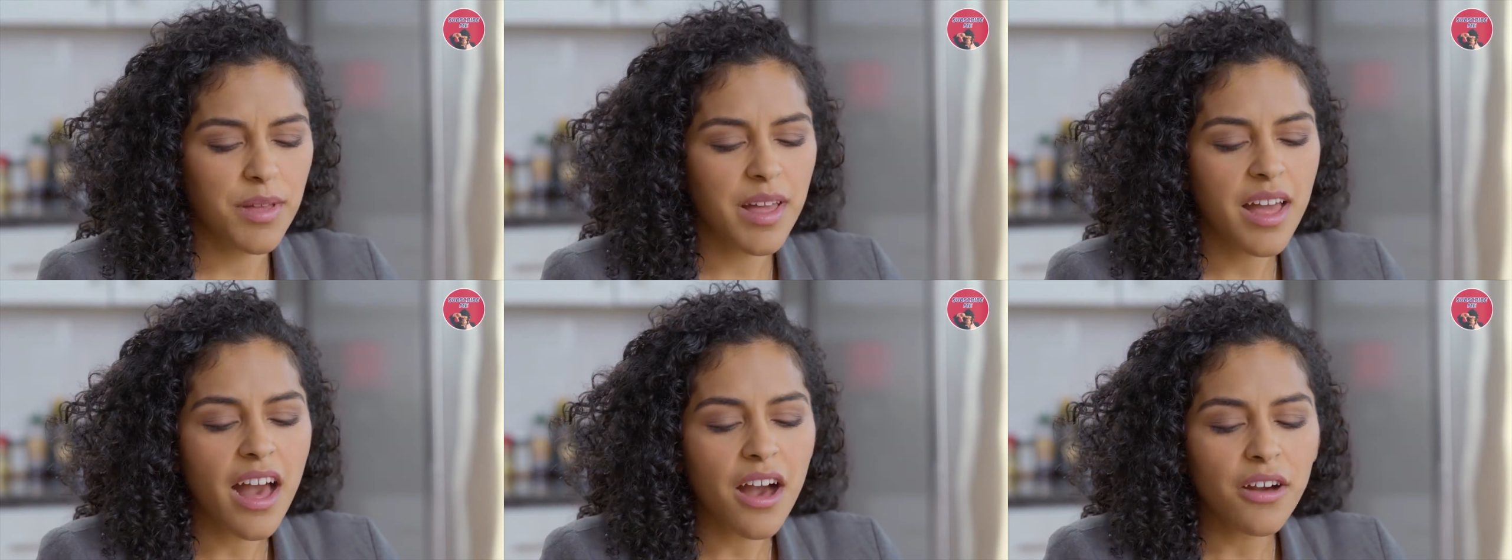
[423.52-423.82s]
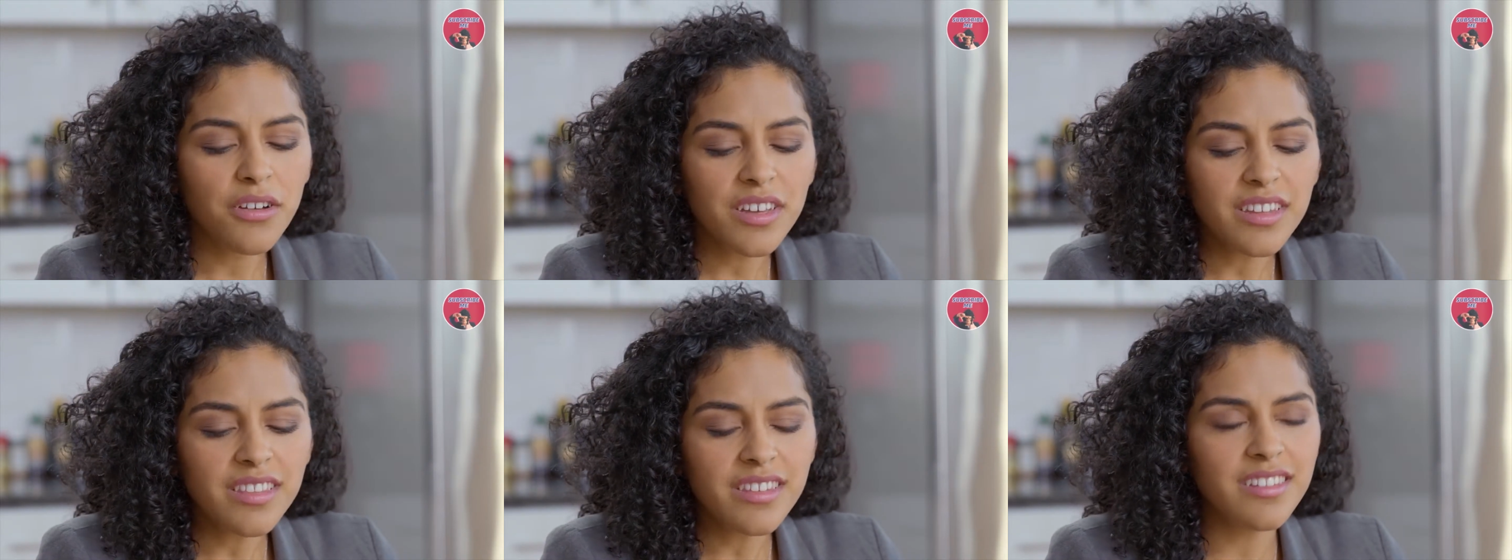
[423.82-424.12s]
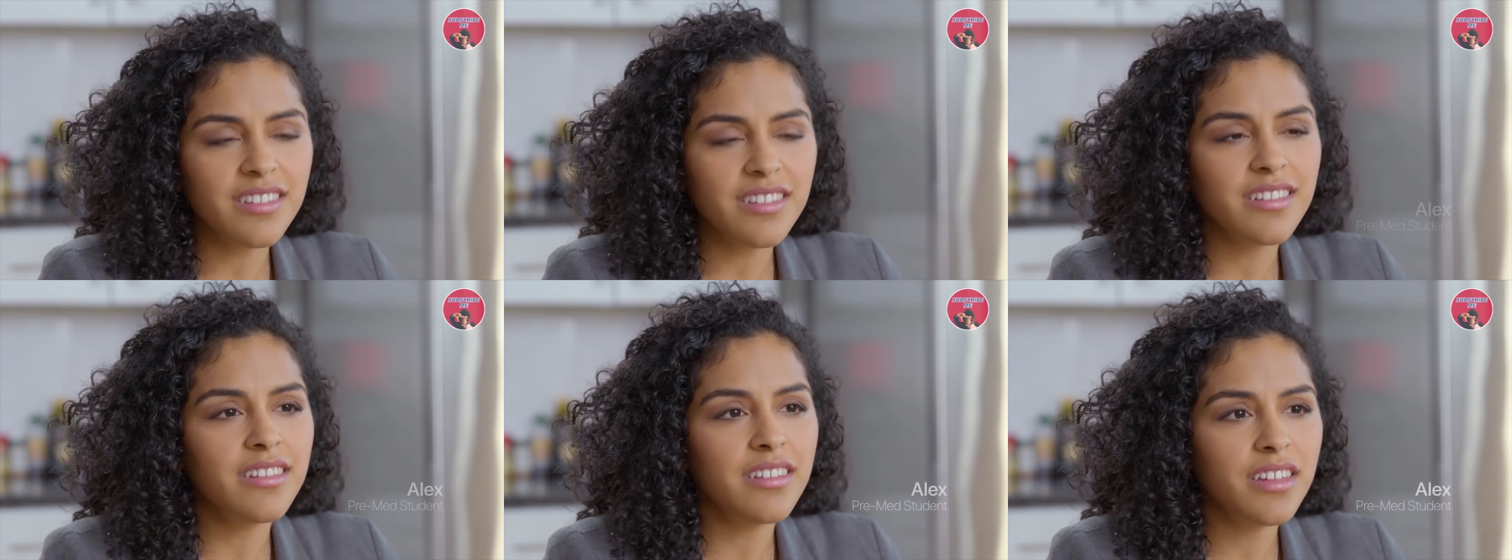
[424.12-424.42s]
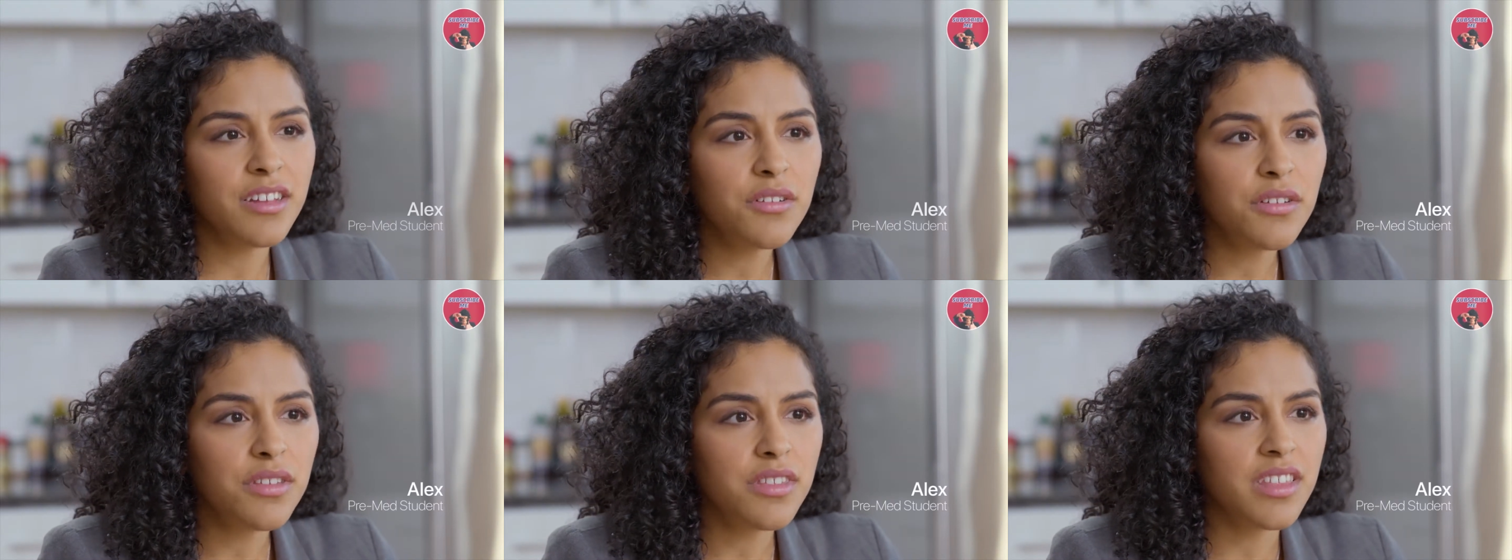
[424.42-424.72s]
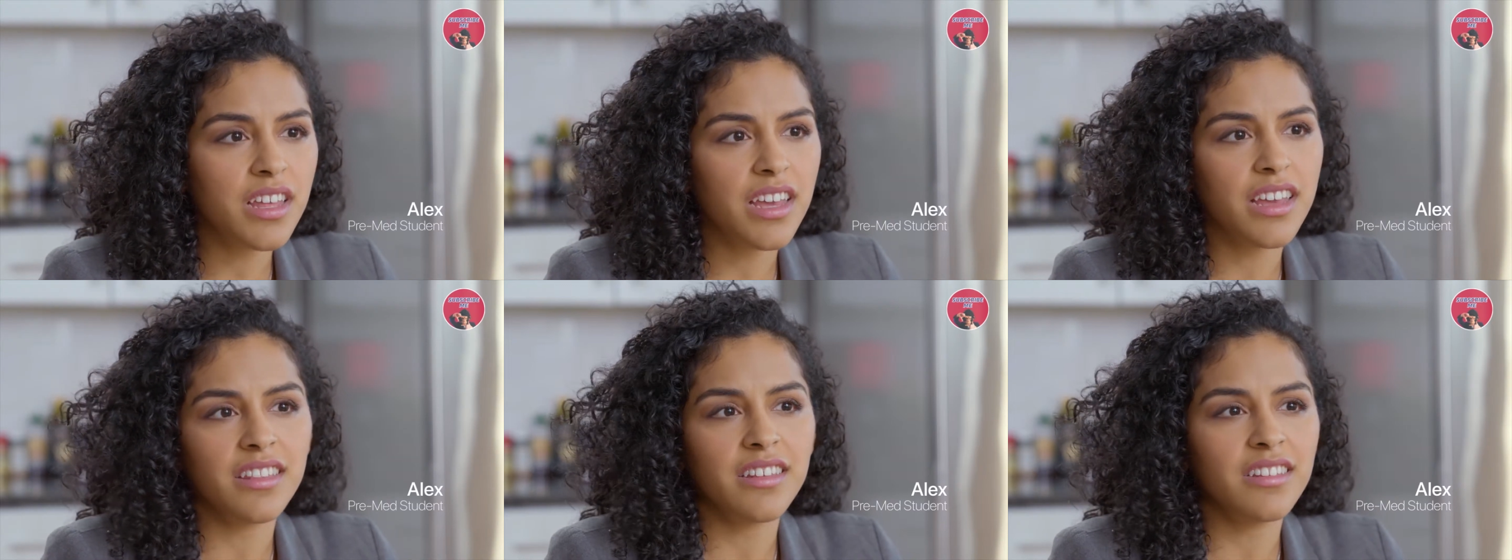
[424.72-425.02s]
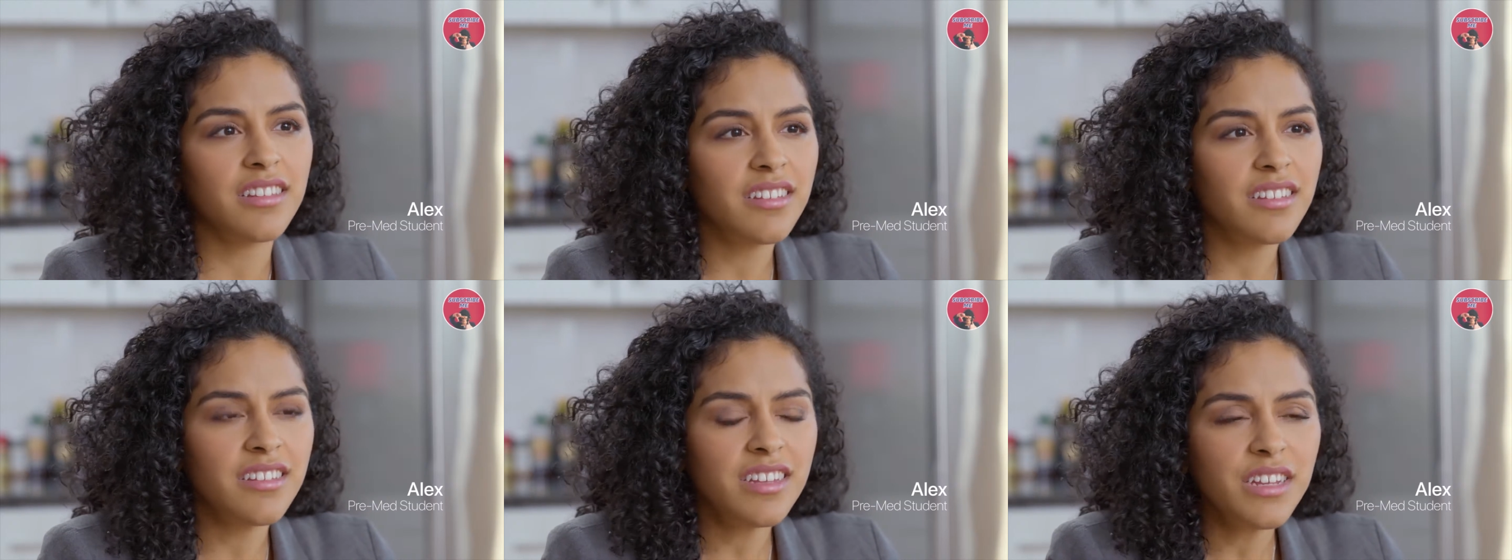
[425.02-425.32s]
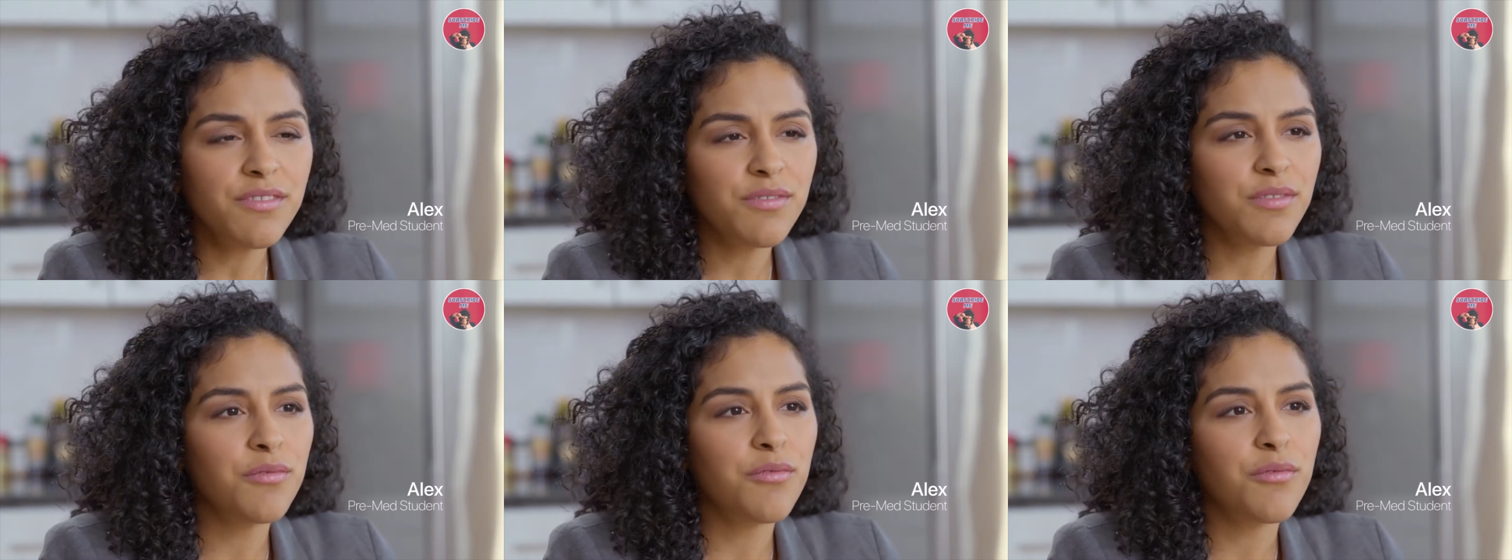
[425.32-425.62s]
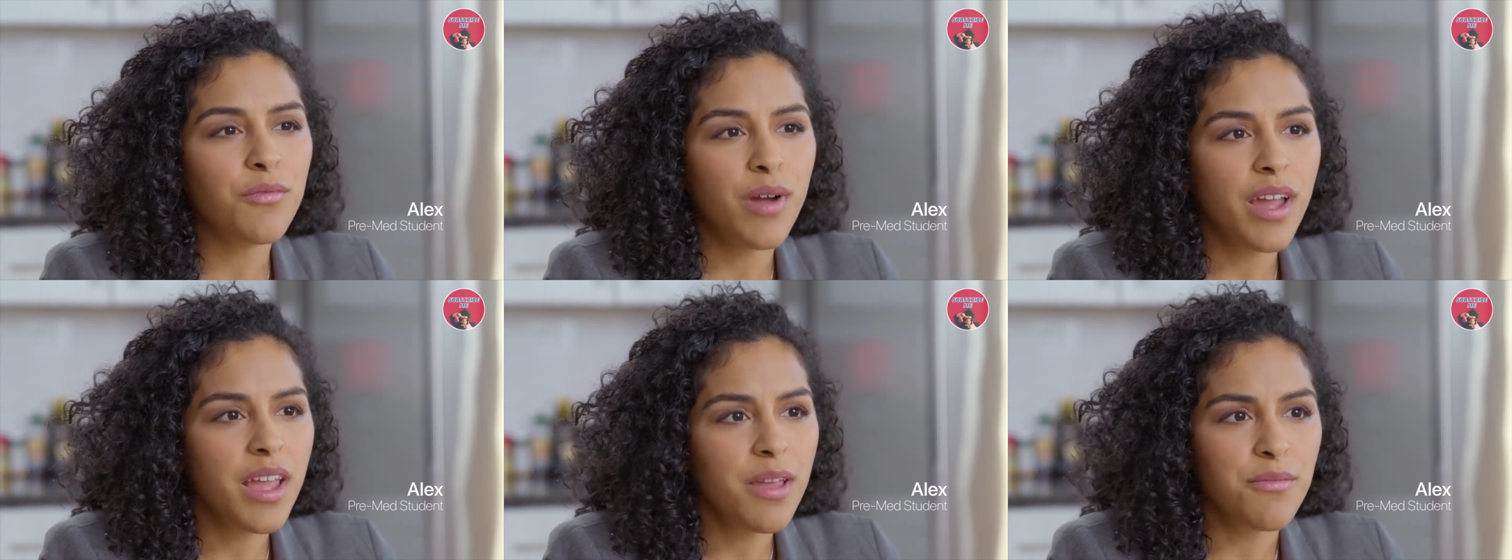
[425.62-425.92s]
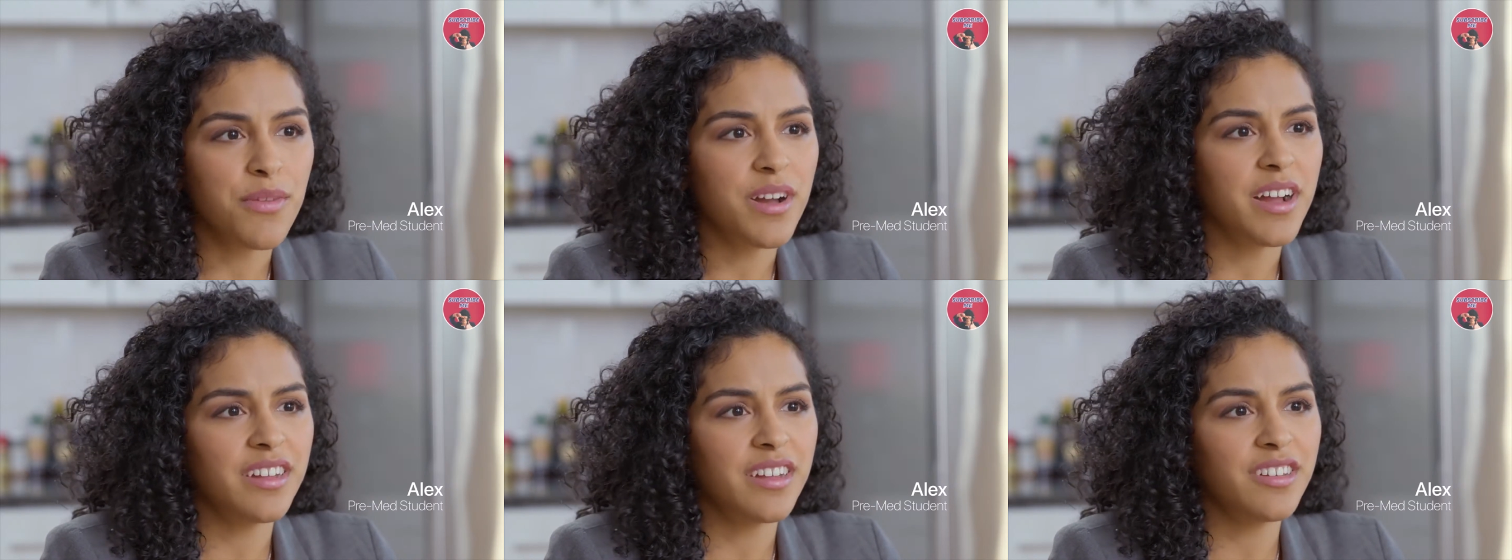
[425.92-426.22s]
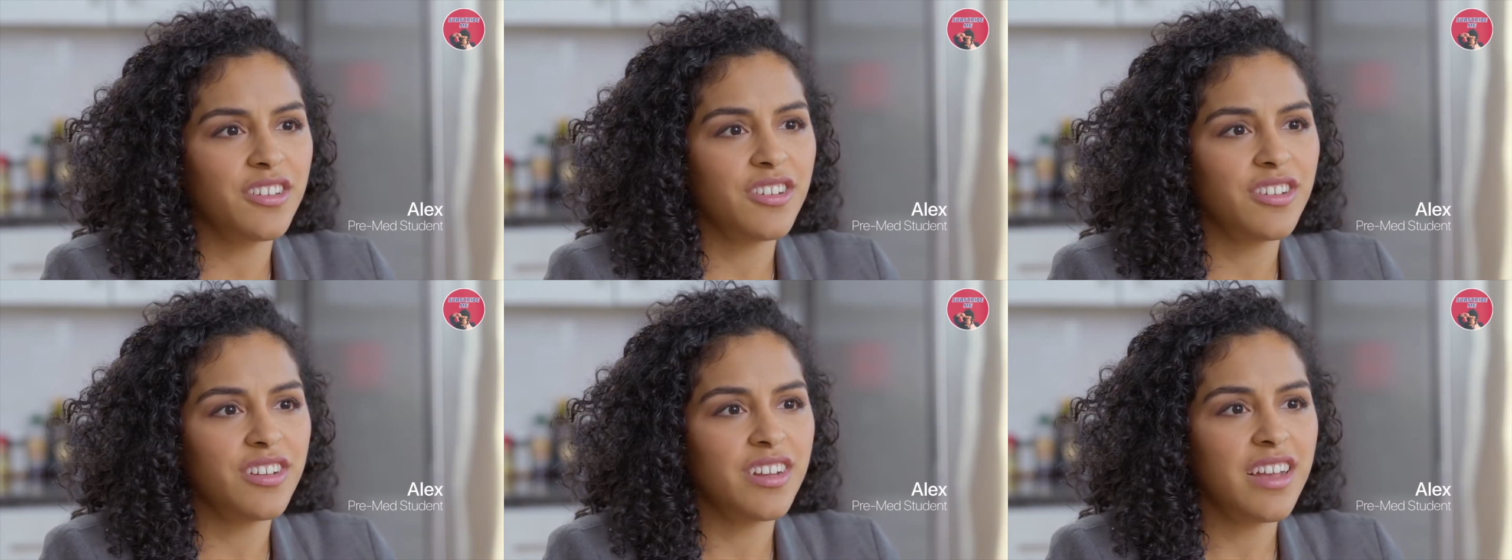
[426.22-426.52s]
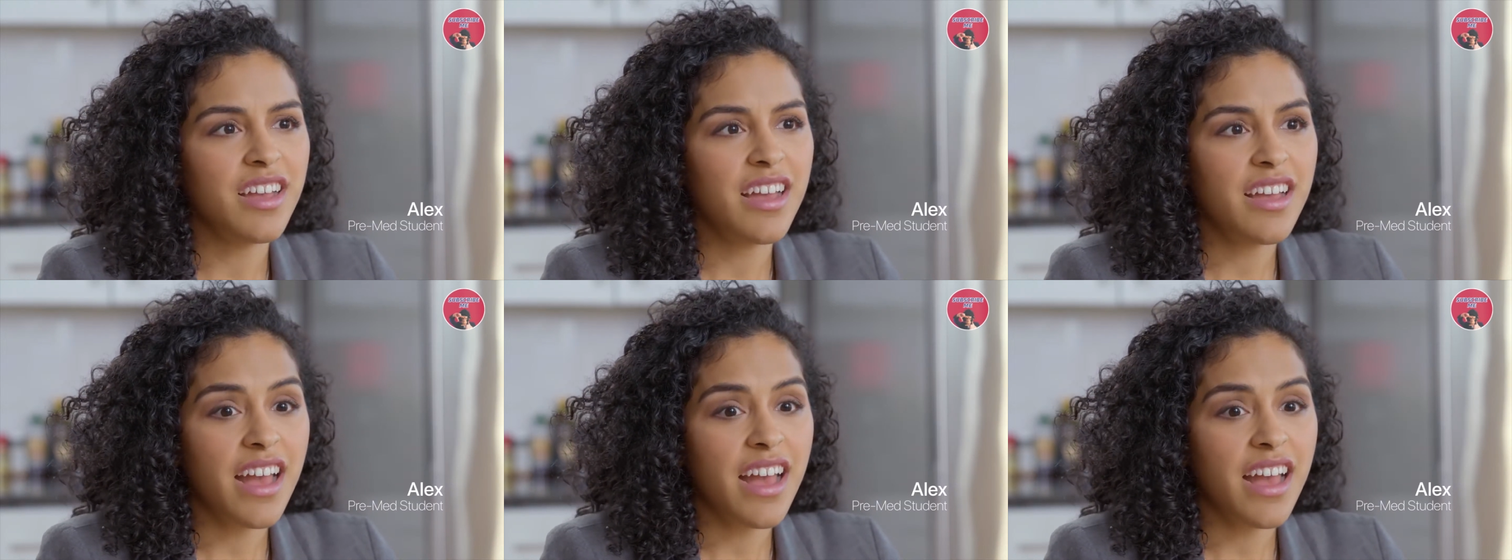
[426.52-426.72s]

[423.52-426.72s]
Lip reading: Like, how can this little thing, doesn't even weigh much,